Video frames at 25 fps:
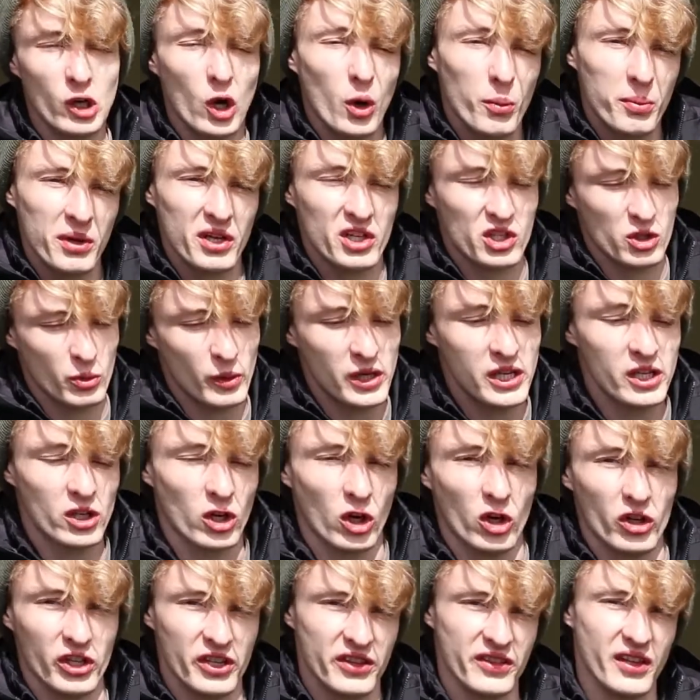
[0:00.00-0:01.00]
got a bit of sweet
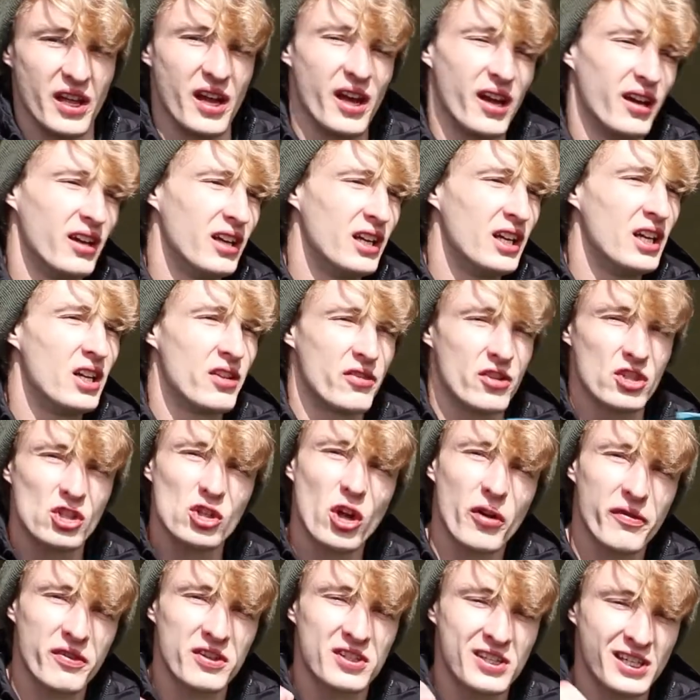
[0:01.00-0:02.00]
corn in there. There's
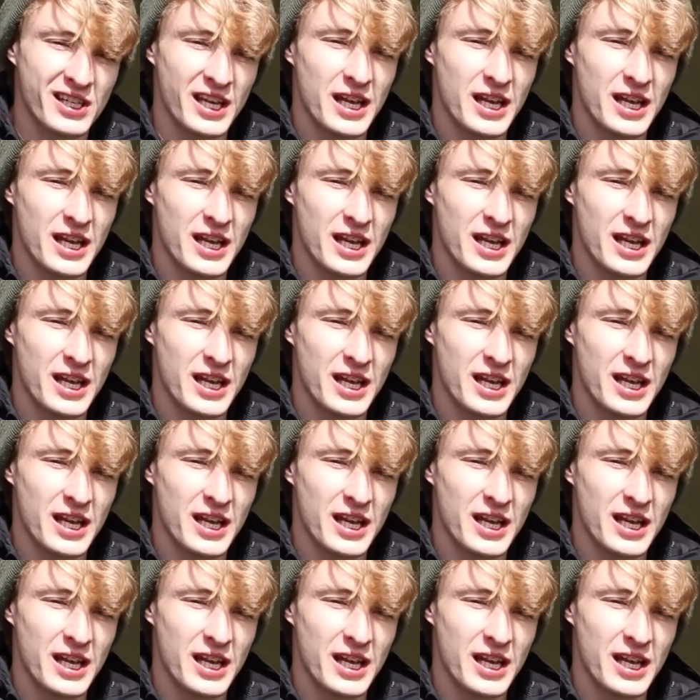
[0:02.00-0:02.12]
nothing to